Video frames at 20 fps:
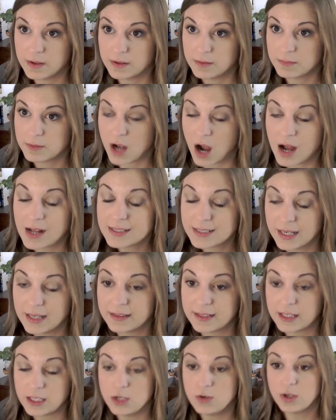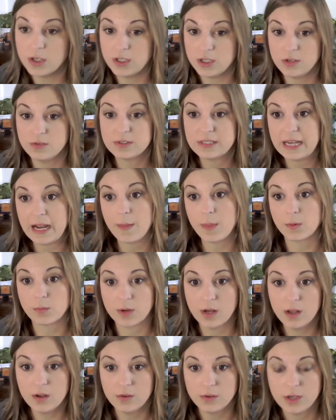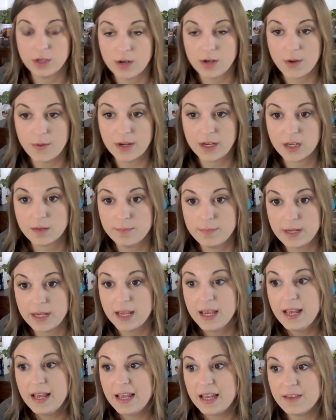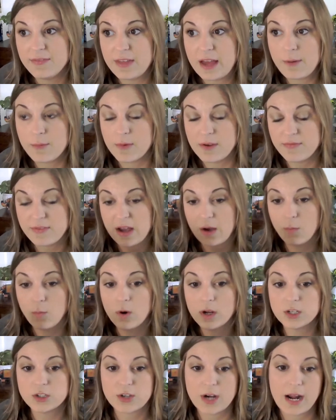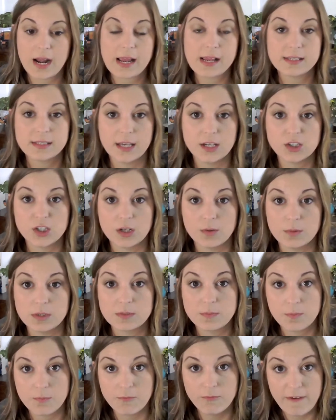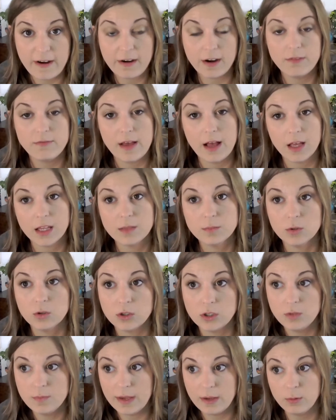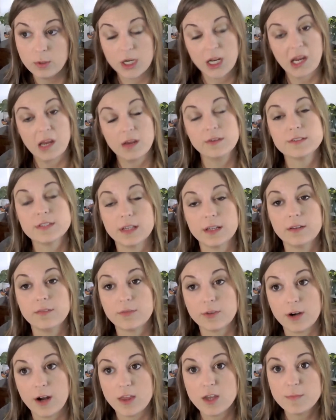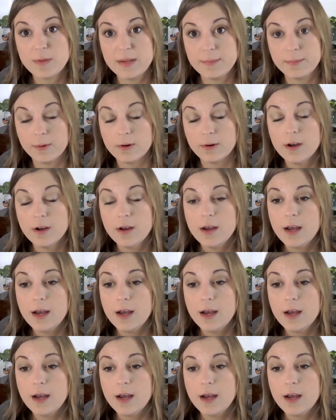content that you can use down the road. You know, it could be, if that one training session was very valuable, you may want to use it for other people.